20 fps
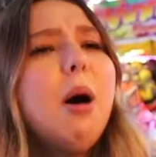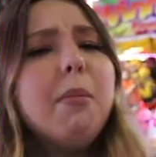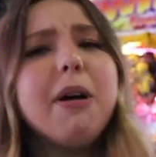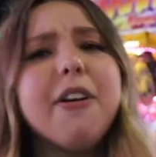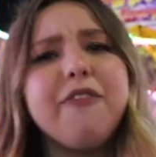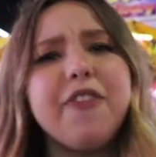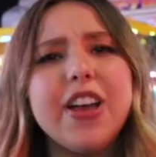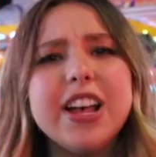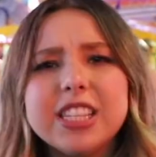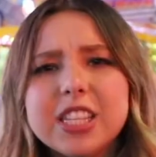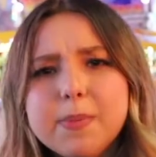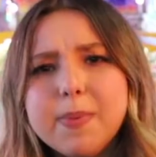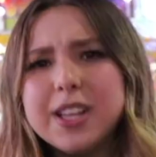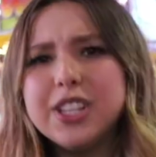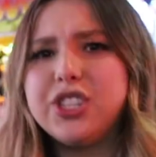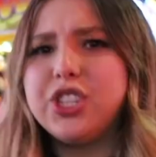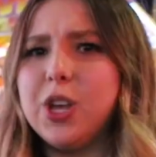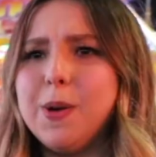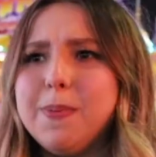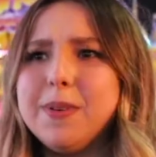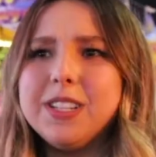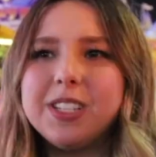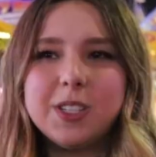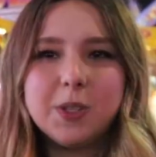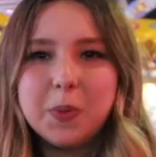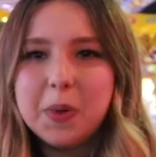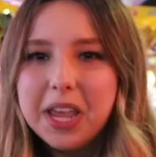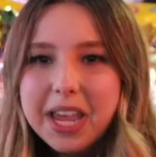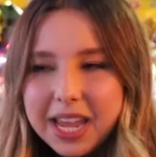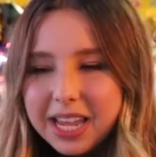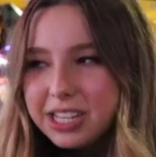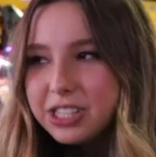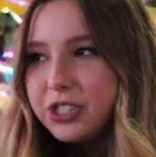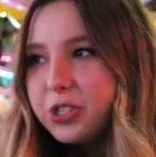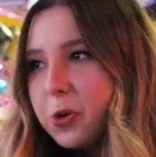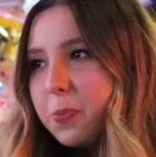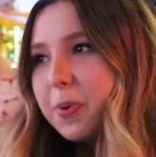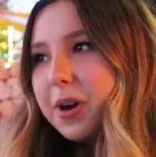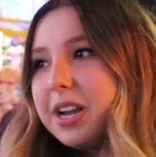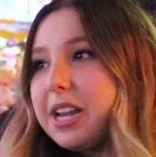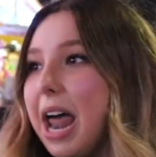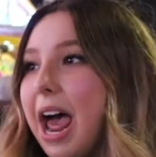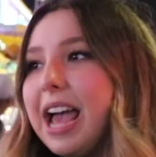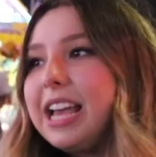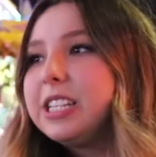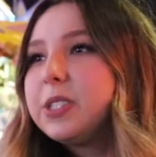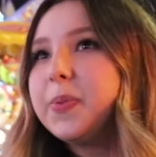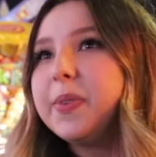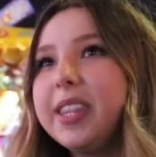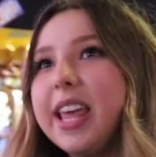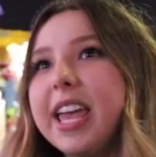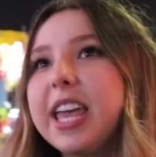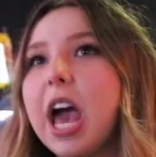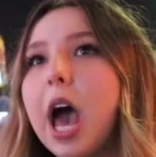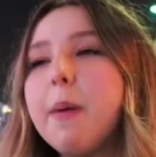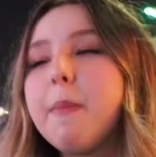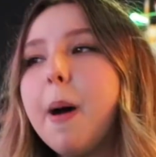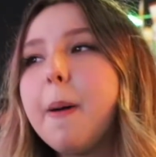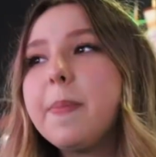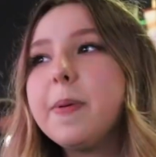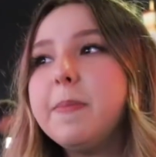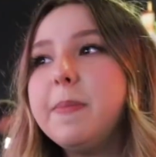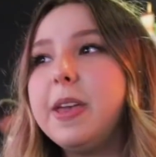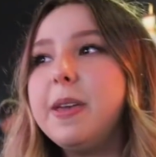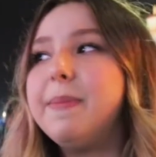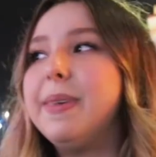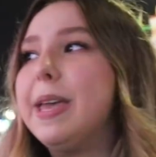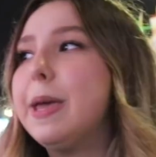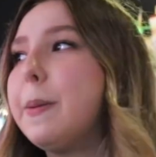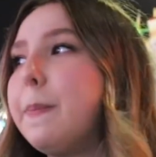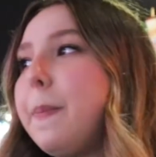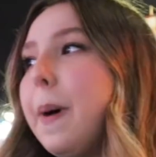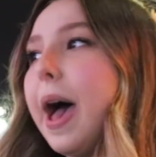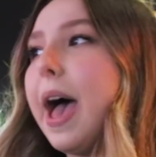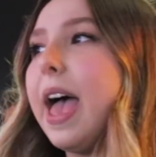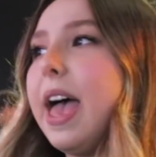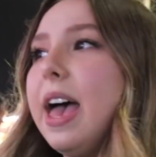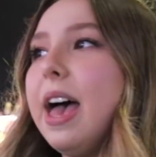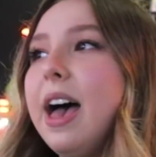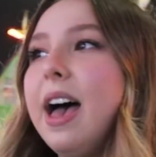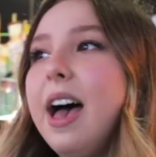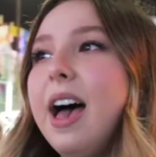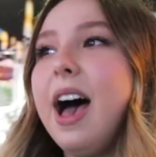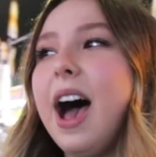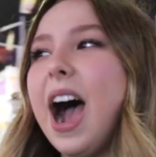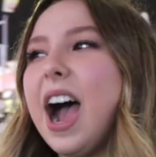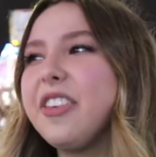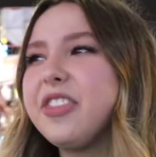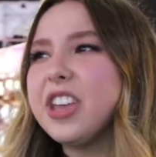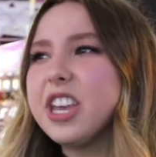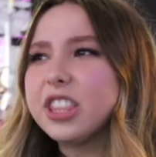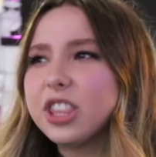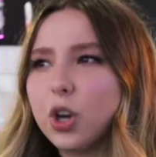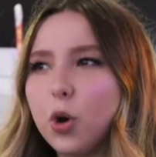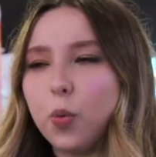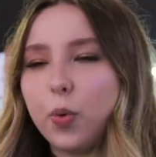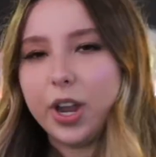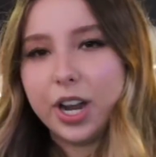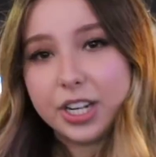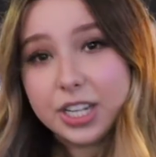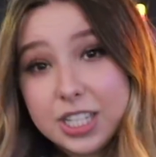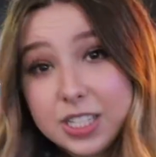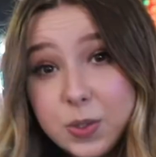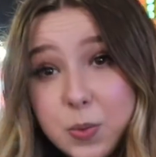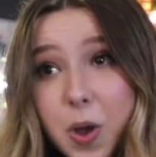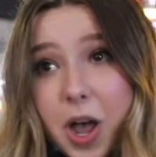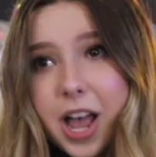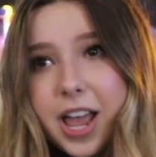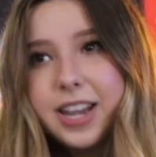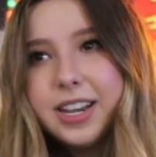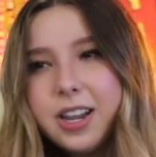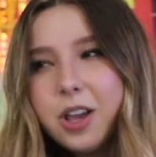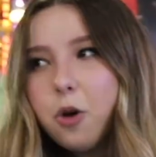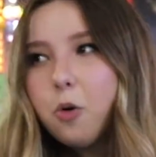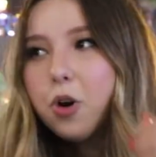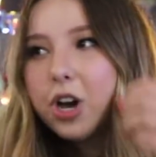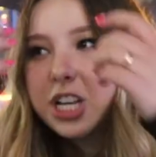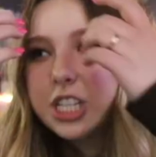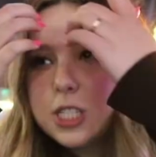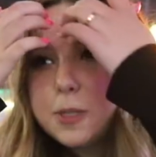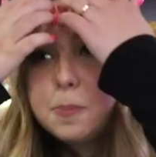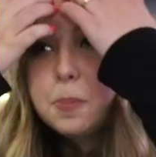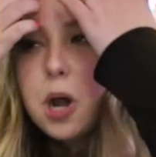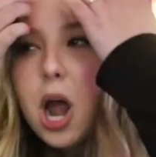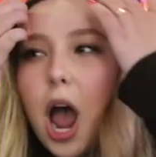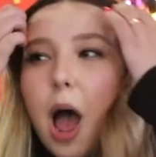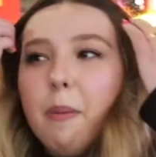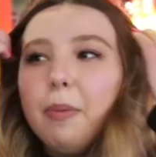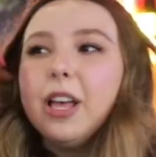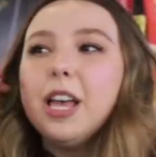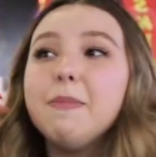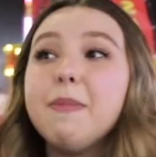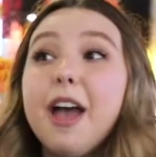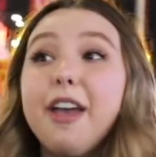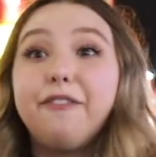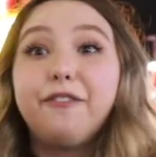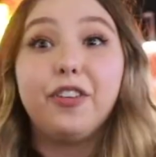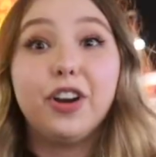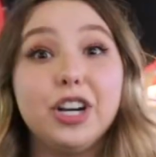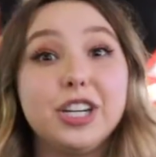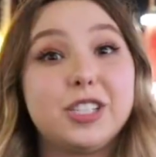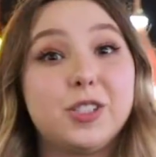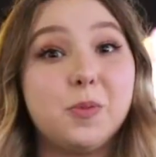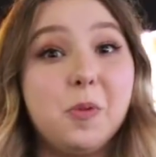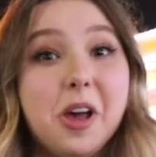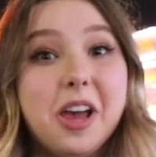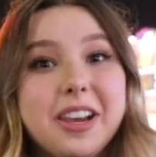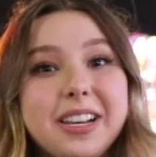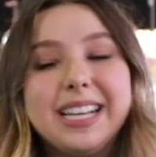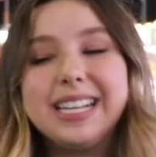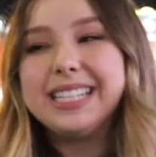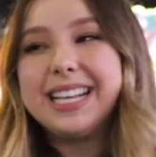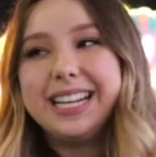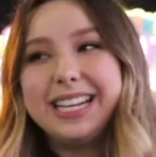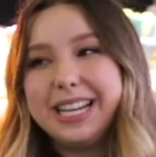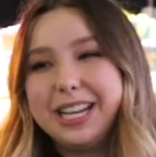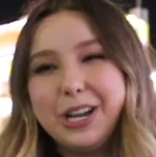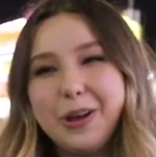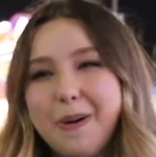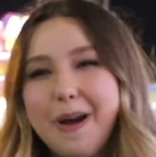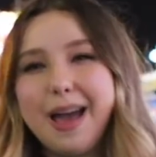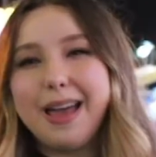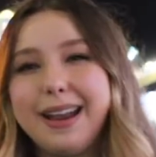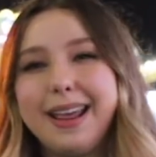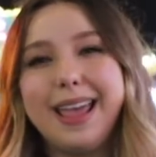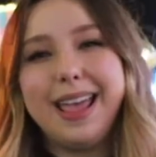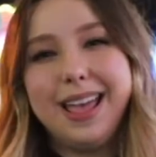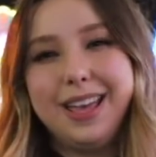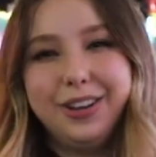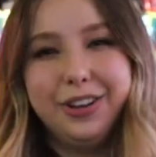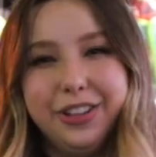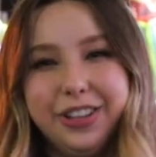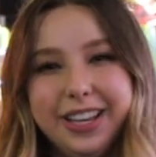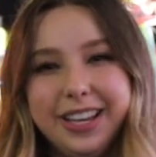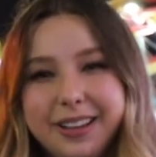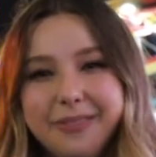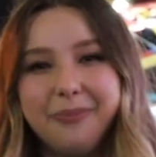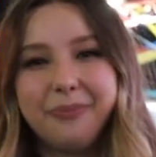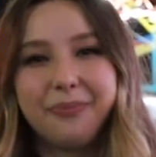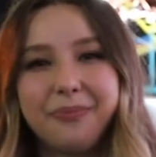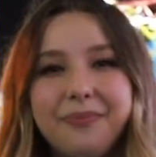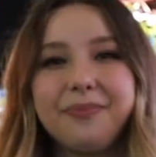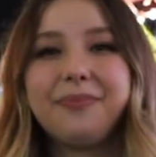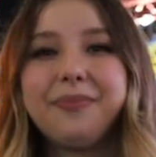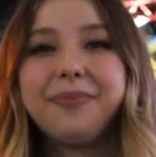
All my fans have been super sweet and super nice when they come up and meet me, but I think the weirdest one was probably my first one because I didn't know how to handle it.